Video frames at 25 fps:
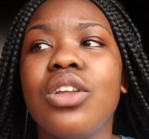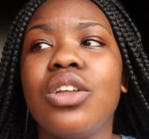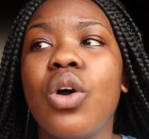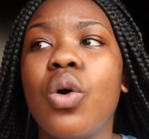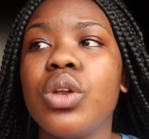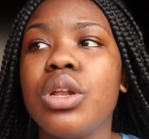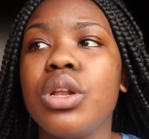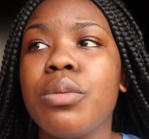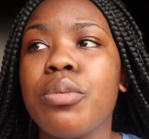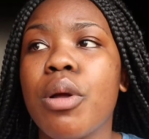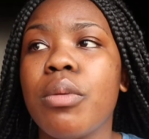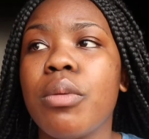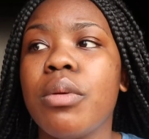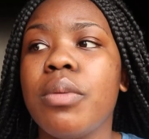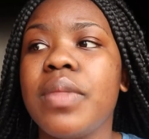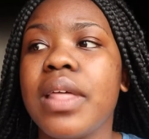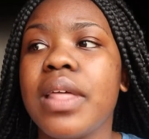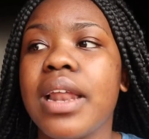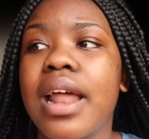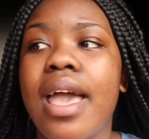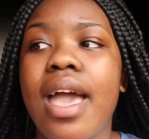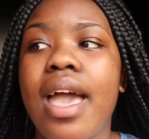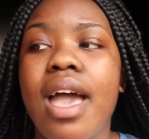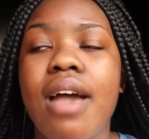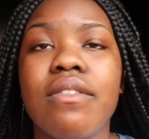The only problem that
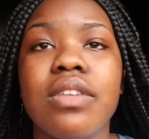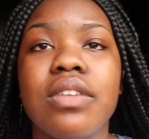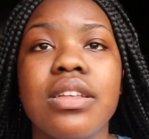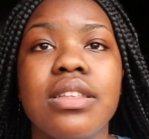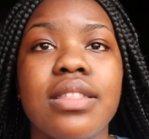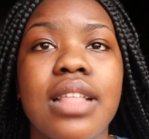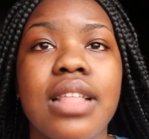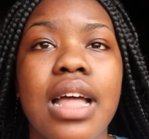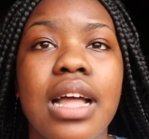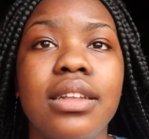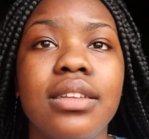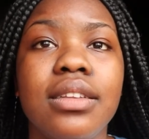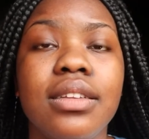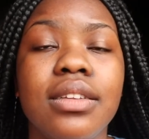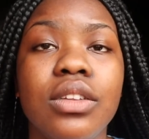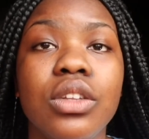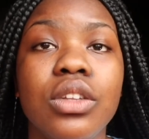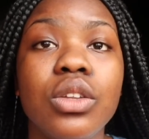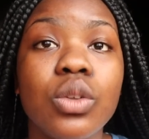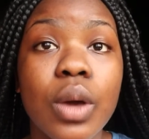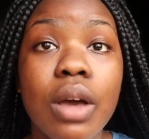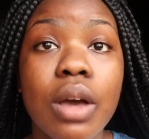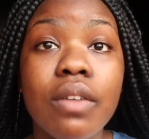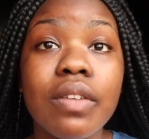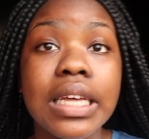I have is that
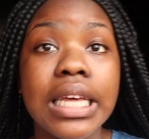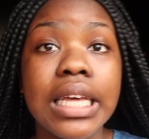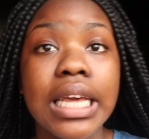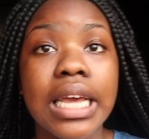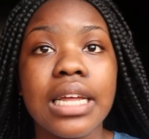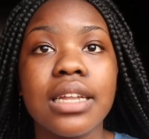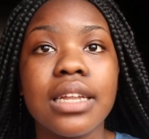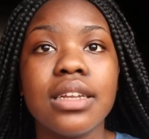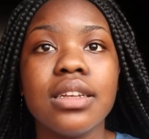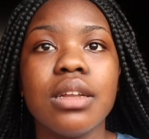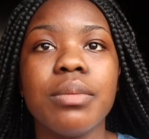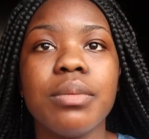you have a kid.